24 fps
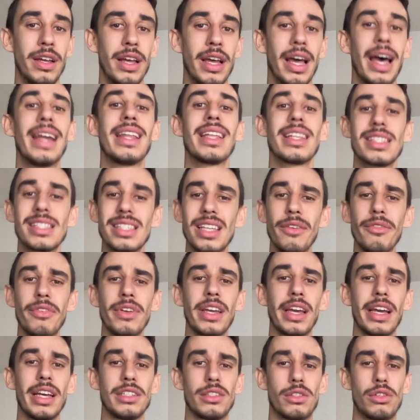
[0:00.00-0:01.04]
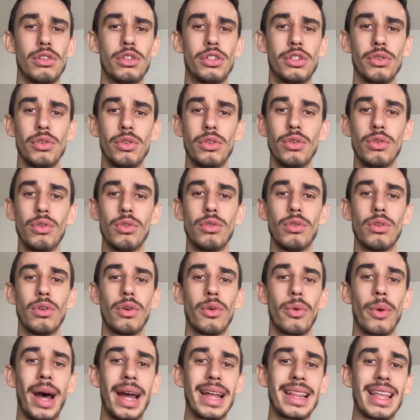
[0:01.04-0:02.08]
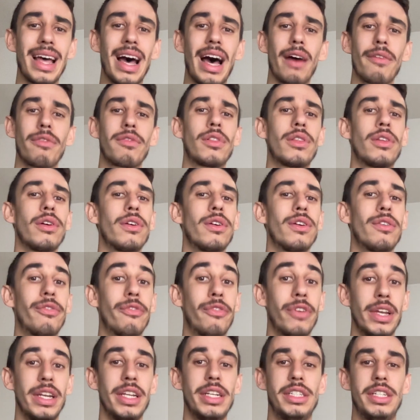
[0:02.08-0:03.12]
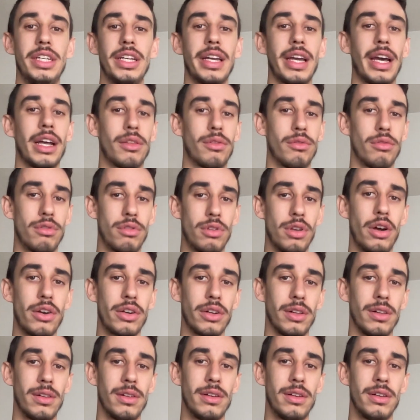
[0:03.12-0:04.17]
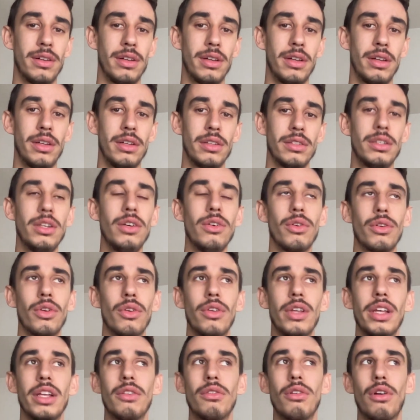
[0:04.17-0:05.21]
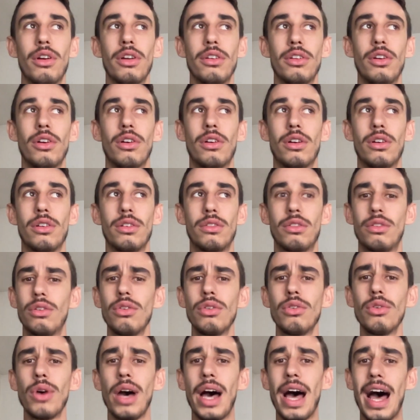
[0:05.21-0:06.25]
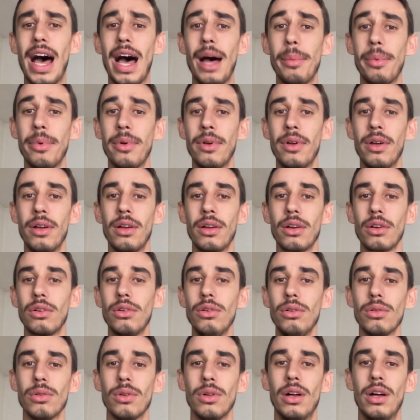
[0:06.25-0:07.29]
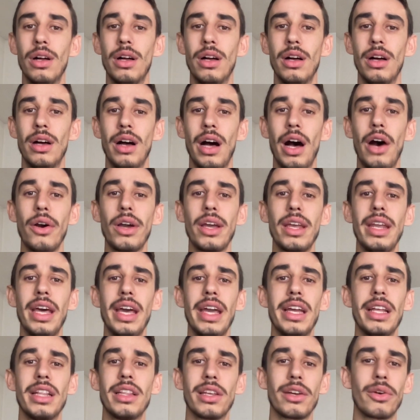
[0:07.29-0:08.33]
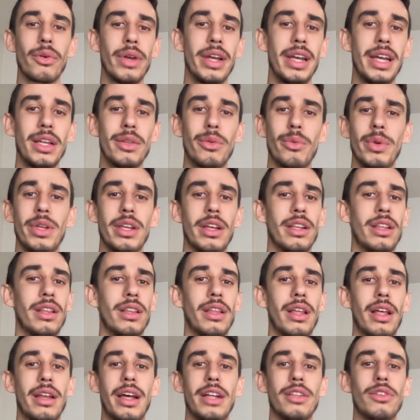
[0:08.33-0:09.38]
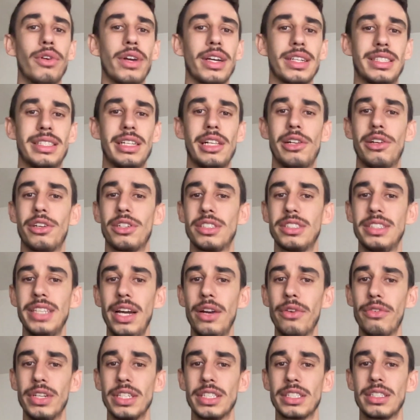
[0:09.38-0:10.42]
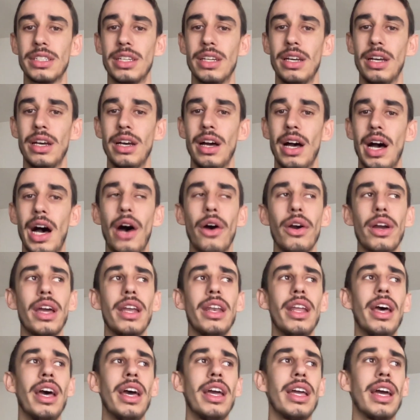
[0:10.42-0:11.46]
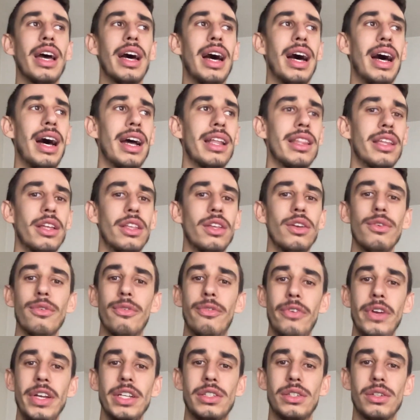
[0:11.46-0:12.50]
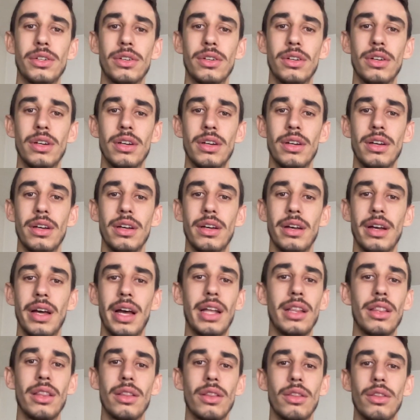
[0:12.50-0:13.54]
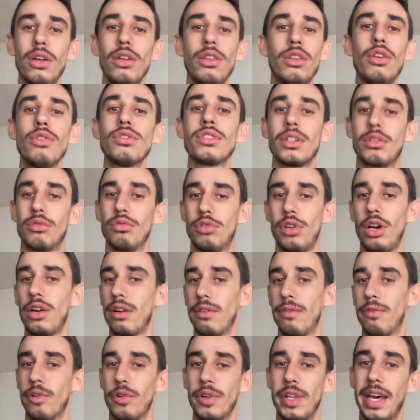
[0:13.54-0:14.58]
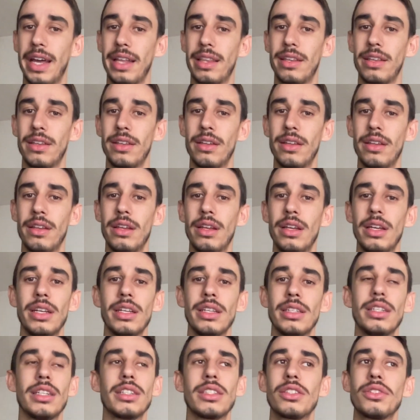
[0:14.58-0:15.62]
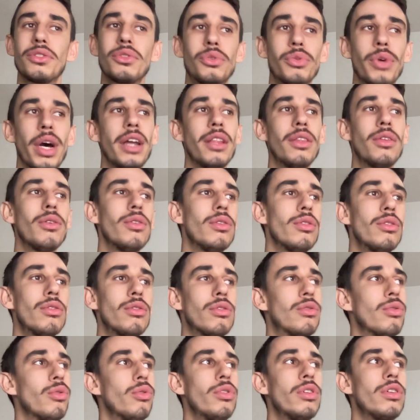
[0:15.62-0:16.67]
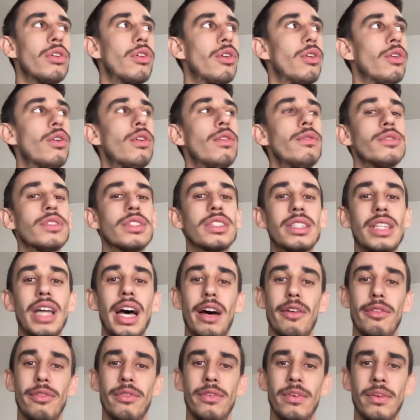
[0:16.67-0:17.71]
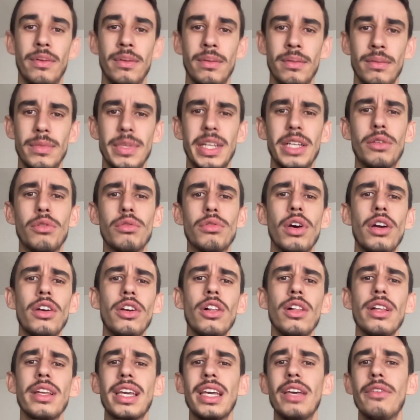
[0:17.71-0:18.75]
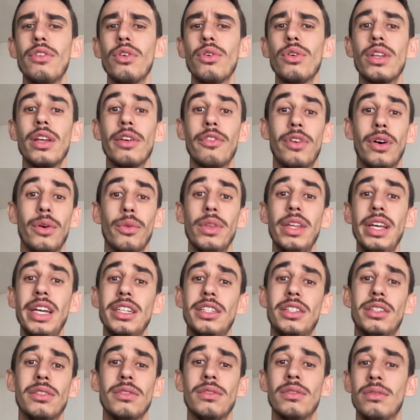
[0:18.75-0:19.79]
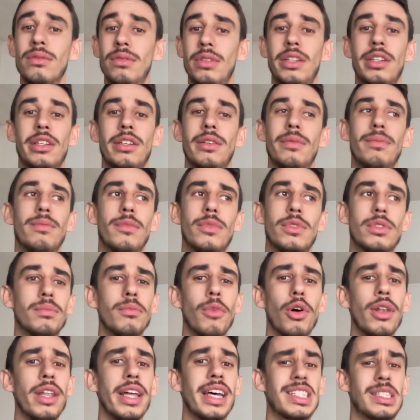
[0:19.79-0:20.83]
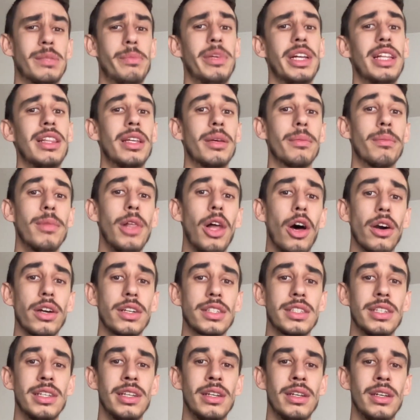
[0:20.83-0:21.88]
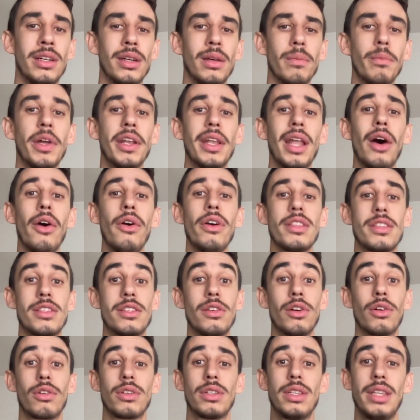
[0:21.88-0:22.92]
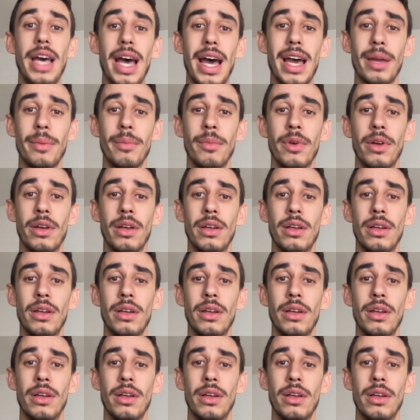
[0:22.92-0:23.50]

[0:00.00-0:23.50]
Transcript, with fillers: And that's something else you should do right after finishing a tutorial. So you did your, your to-do app, cool. How can I integrate with an, another external service? How can I add a new feature? And don't use a tutorial for that. Just try to do your own stuff. The tutorial gave you the foundation, the smallest building blocks, but now it's your time.